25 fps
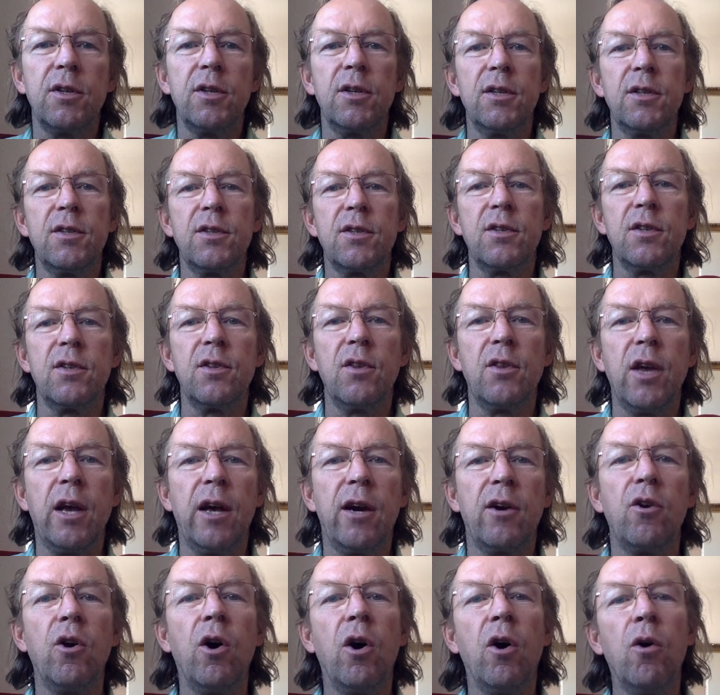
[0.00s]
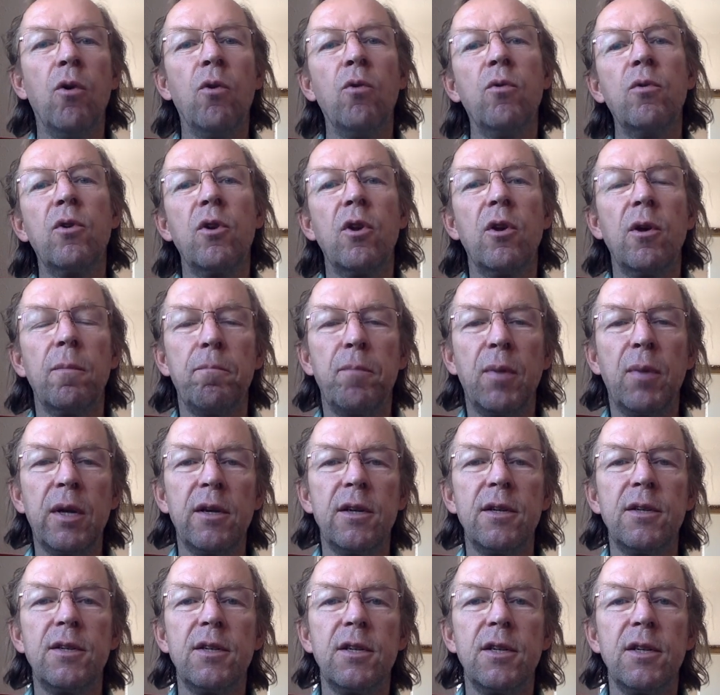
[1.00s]
is their own
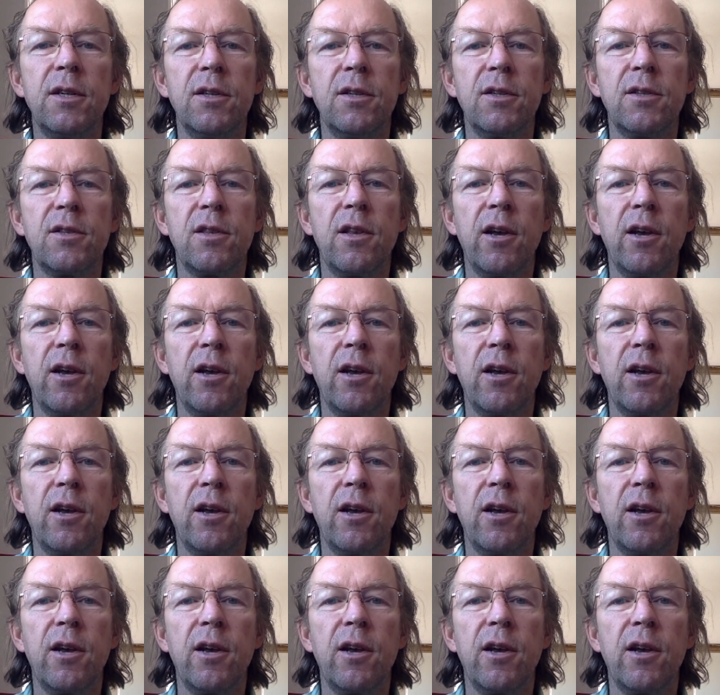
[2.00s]
abilities,